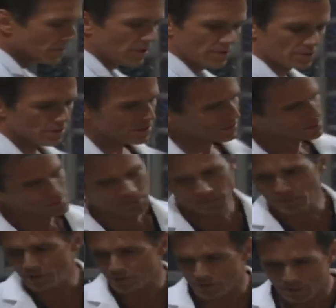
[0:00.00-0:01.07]
No, no.
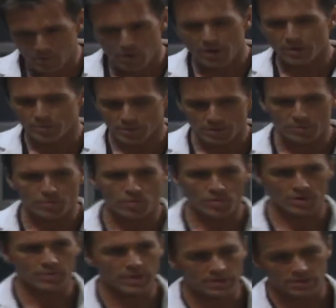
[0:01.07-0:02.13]
You, brought up a good
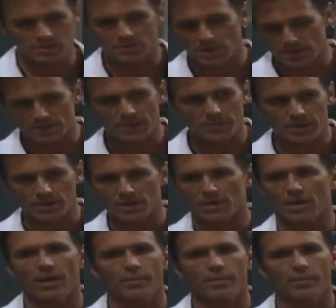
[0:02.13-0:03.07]
point about Dante being a